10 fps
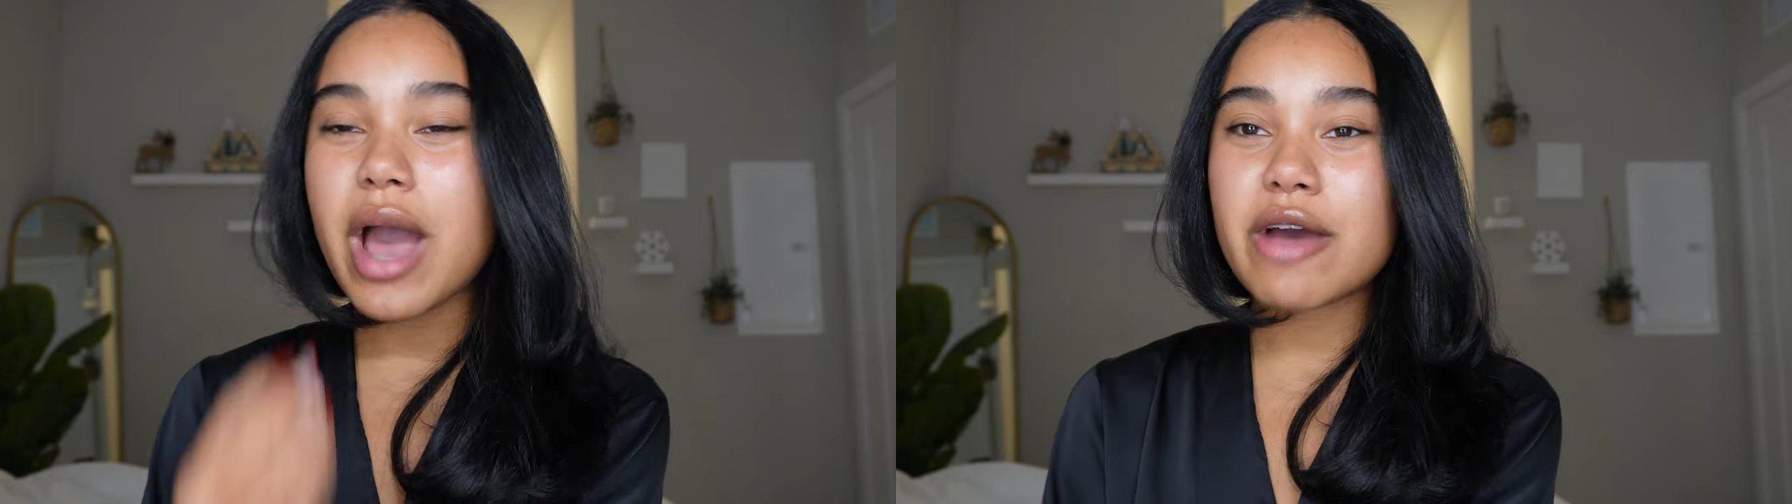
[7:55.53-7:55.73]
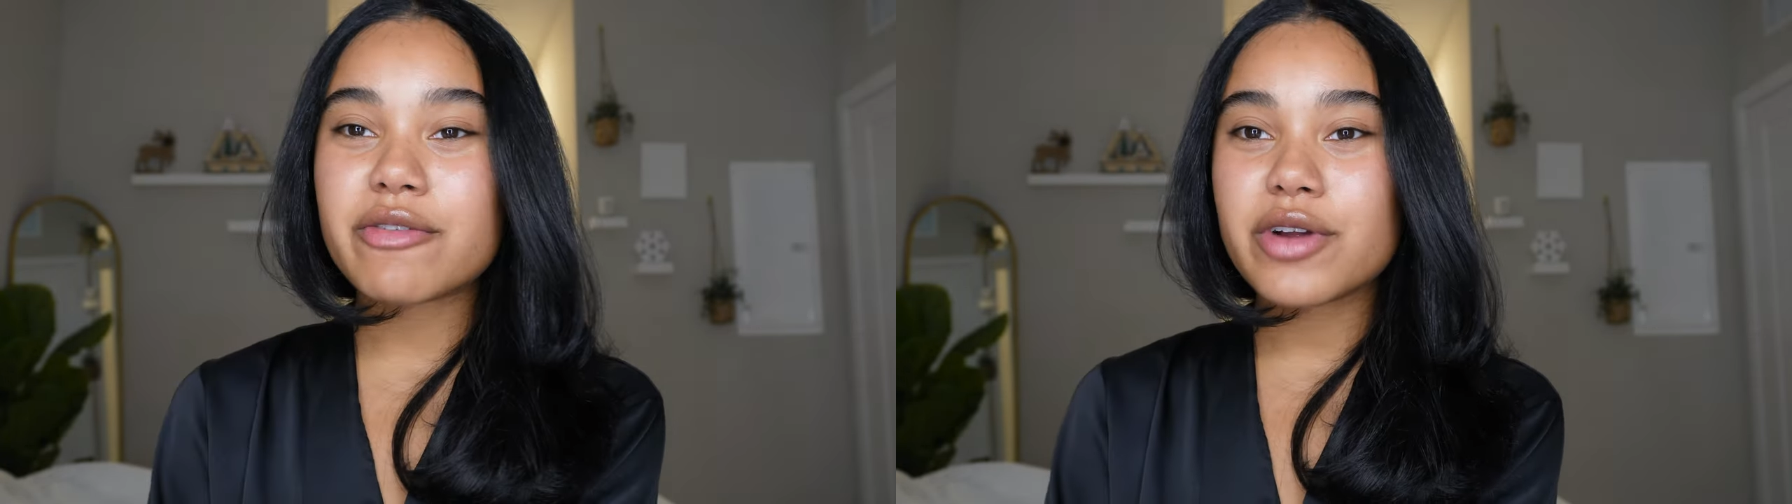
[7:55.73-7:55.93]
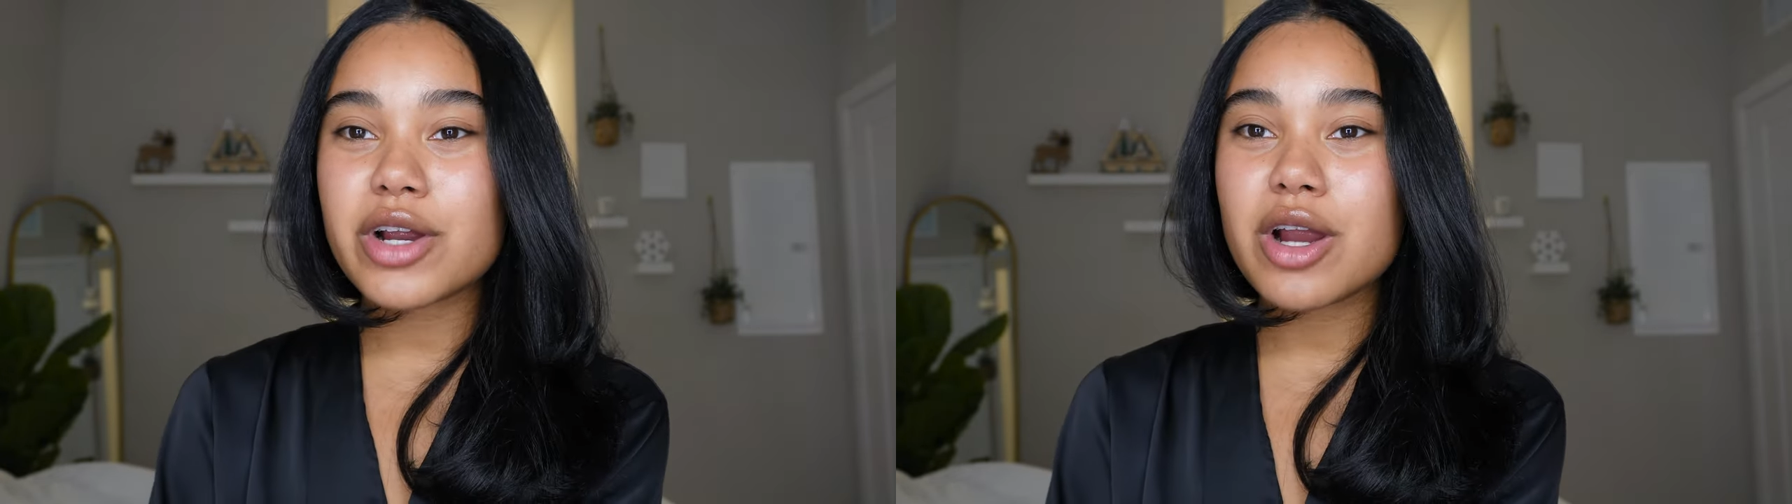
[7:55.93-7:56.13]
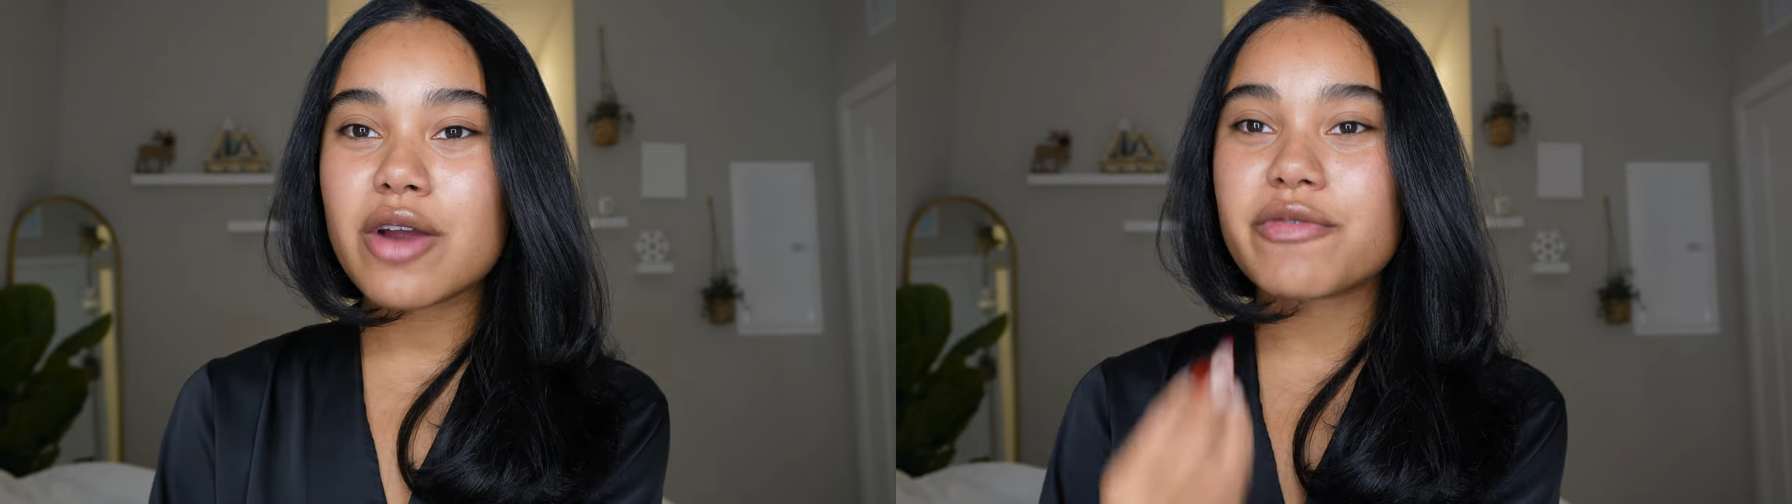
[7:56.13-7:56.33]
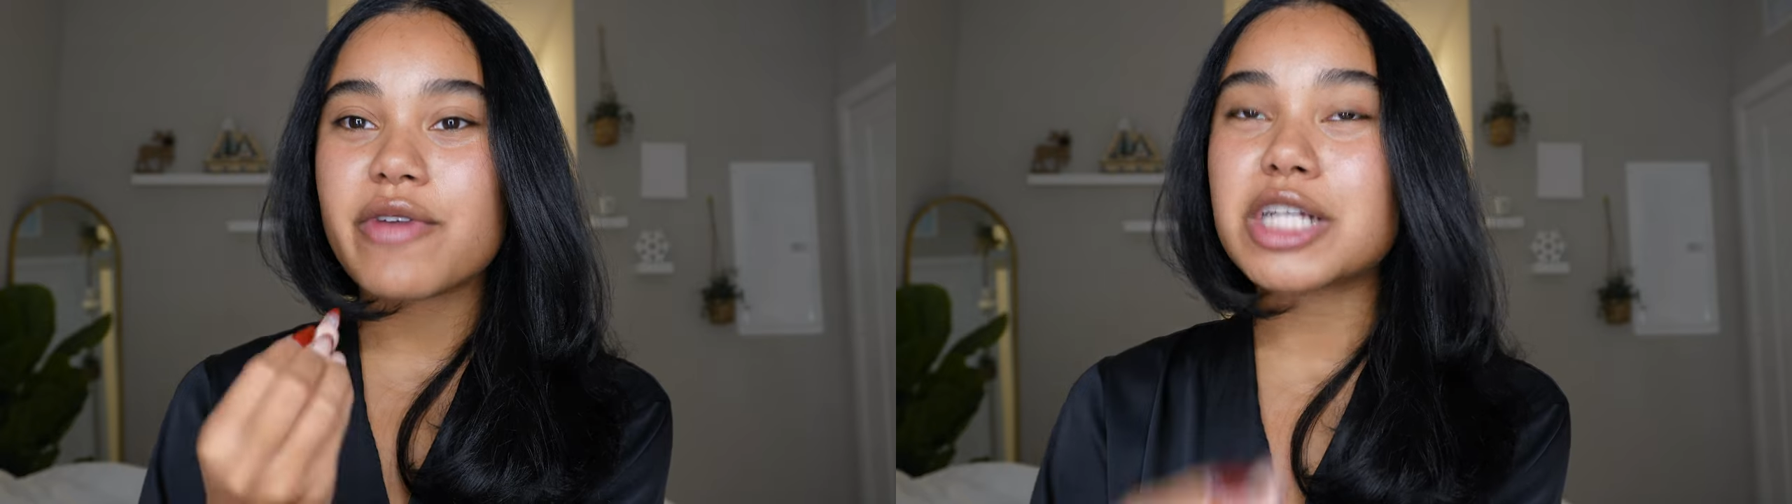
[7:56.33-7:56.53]
ever
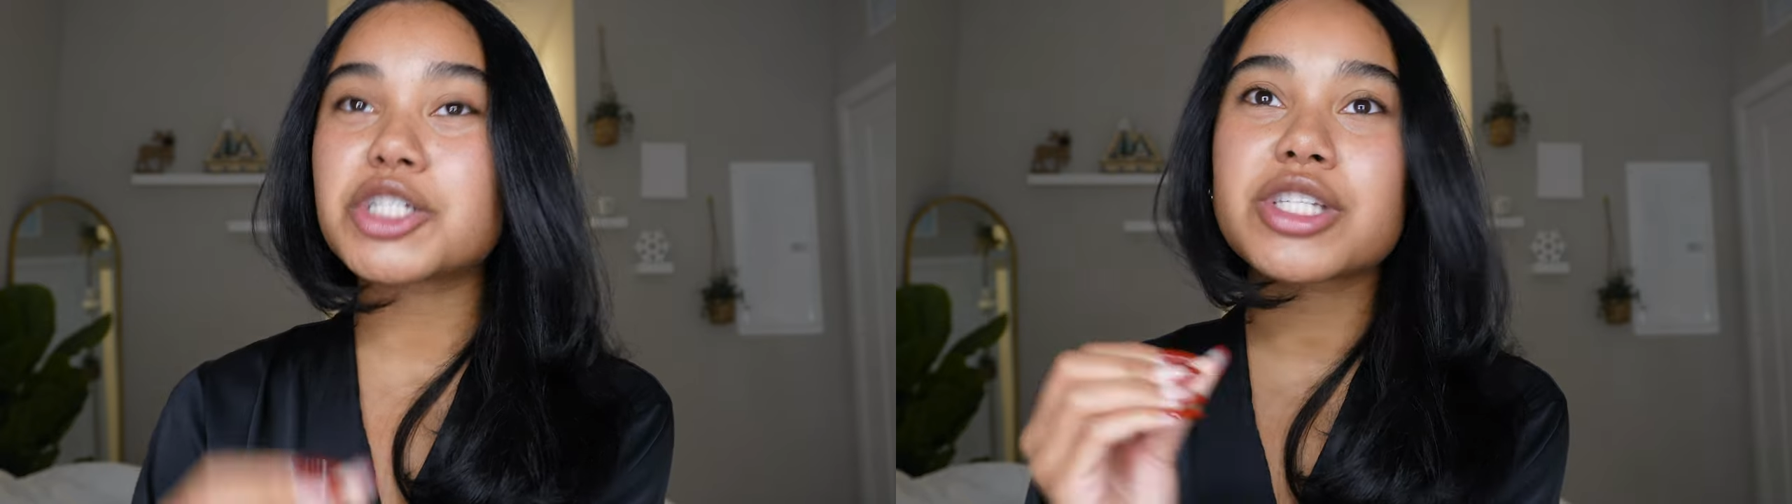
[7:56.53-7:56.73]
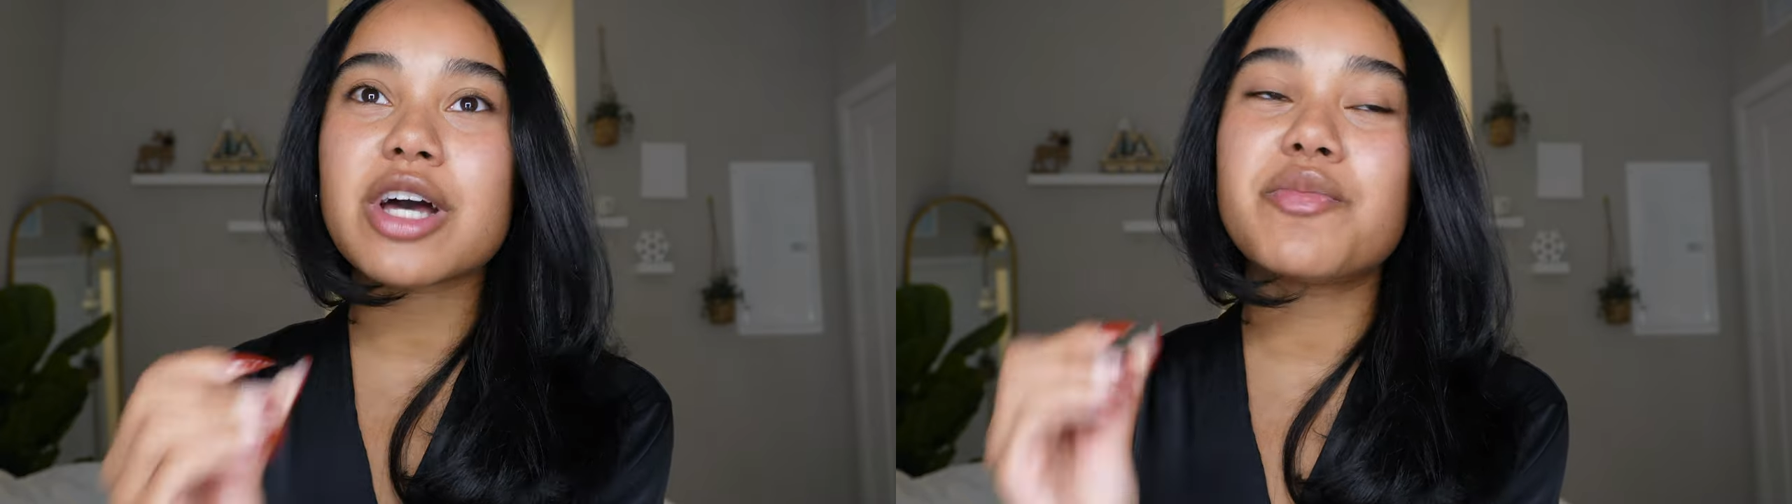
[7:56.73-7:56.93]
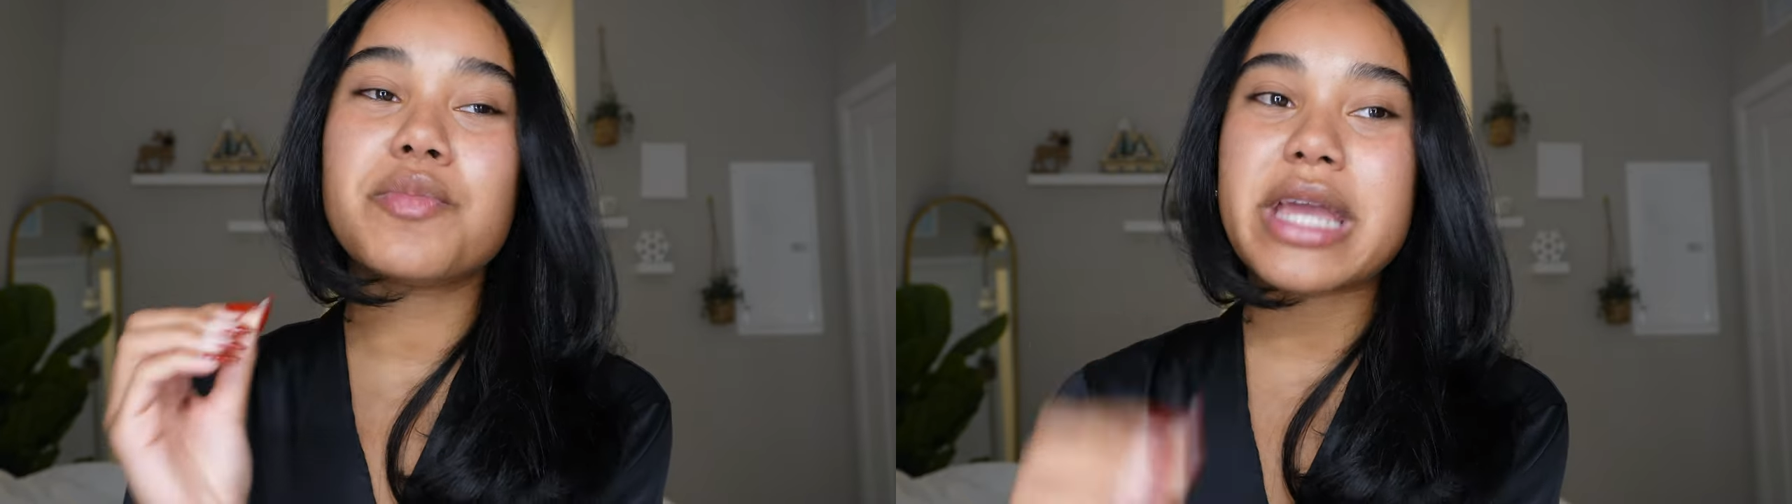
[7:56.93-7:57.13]
find yourself